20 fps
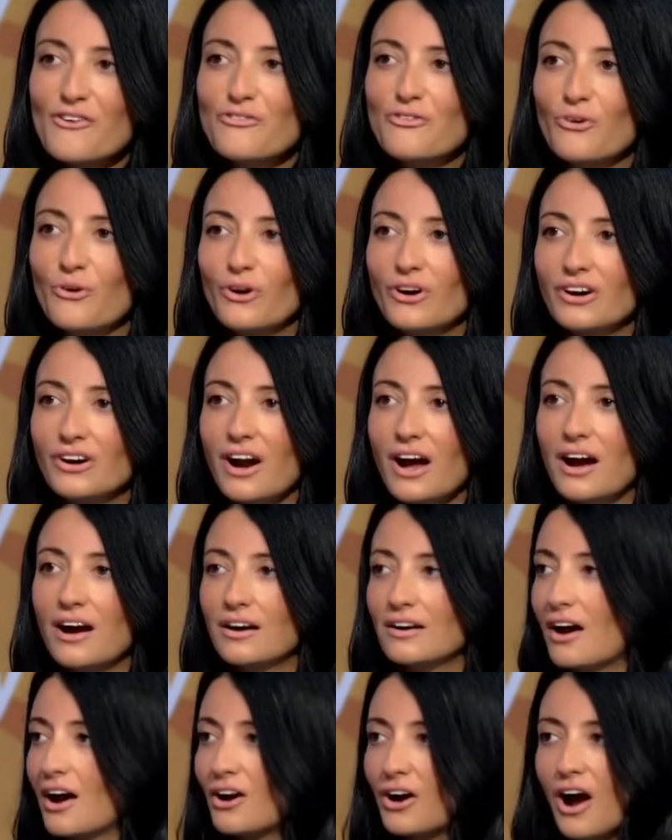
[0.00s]
for
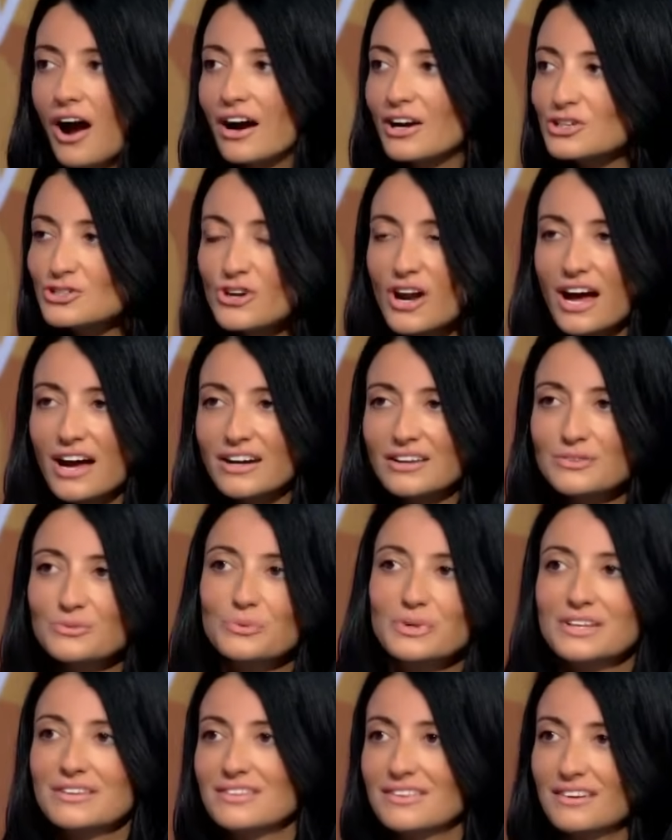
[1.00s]
a
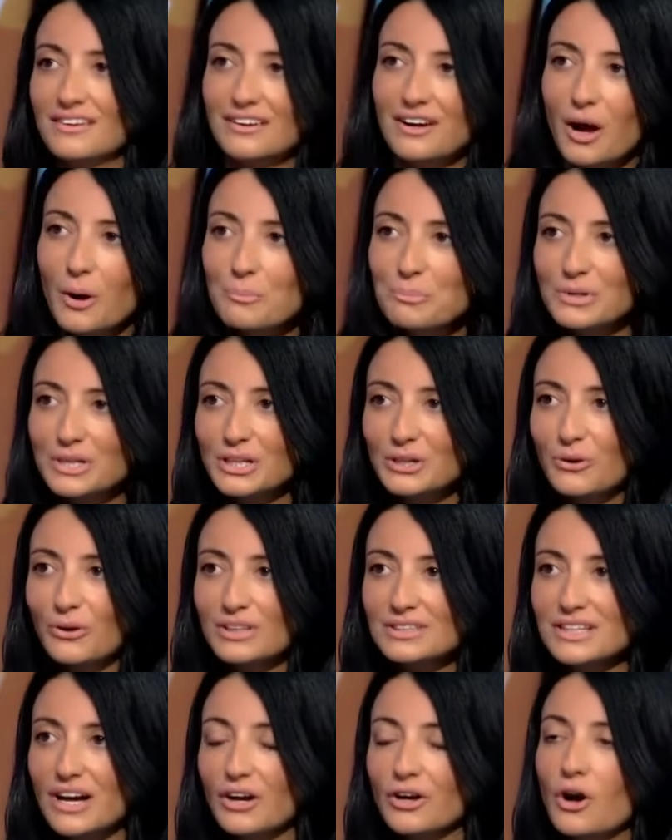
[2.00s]
contract with a company
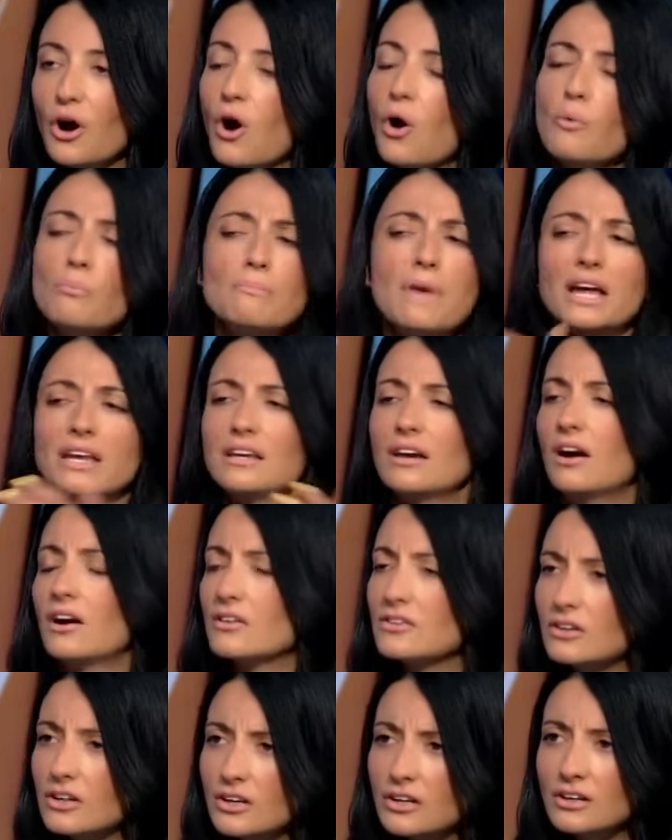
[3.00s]
called .go. Many
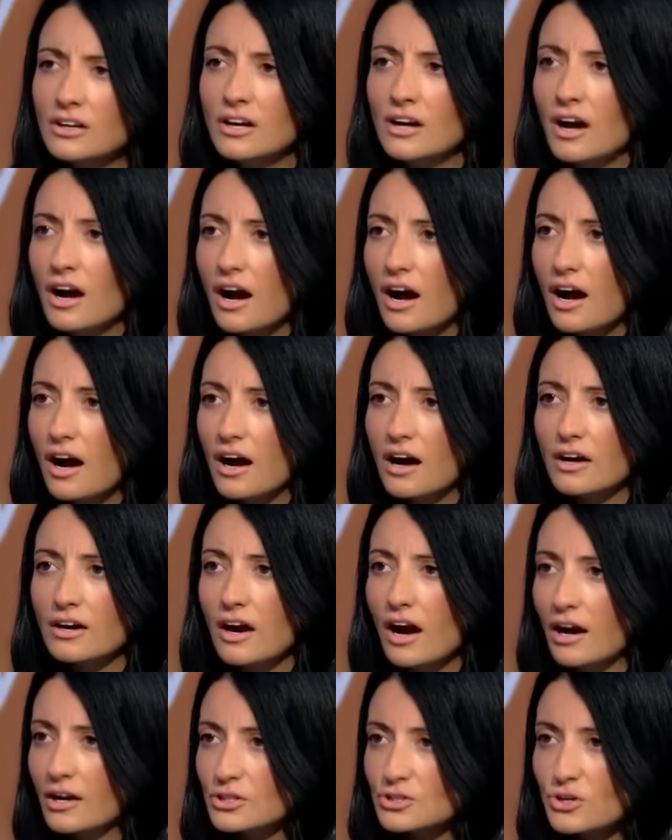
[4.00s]
other
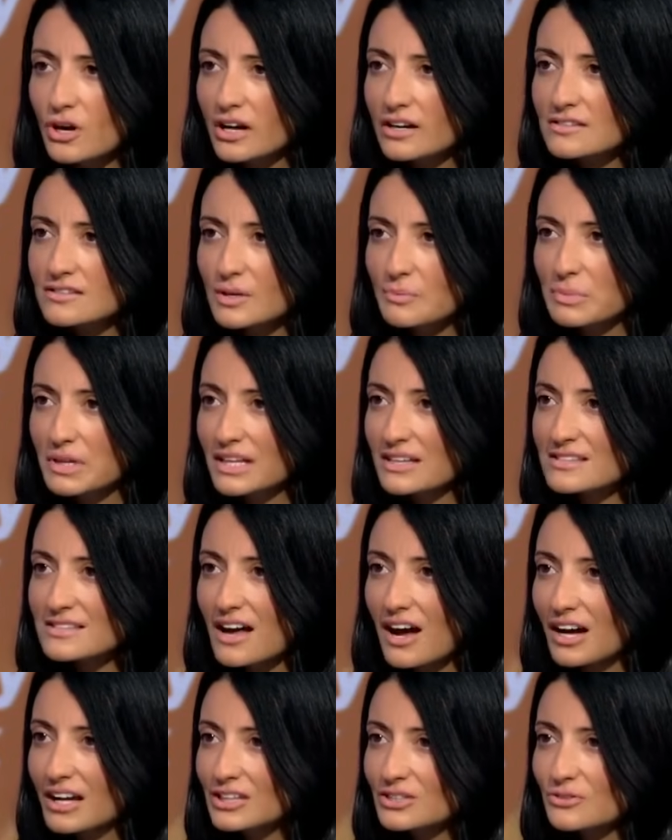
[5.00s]
contracts are being
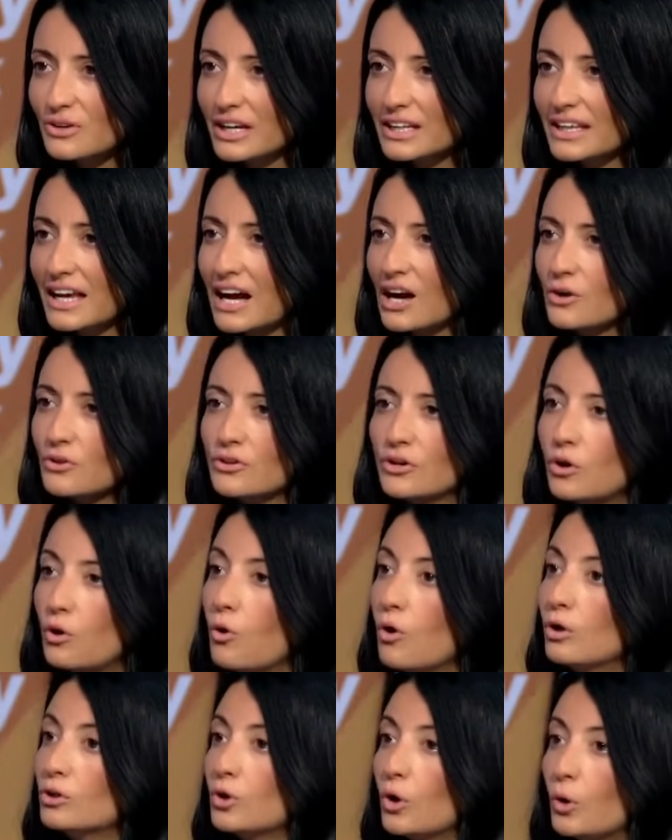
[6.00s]
signed right now. They're all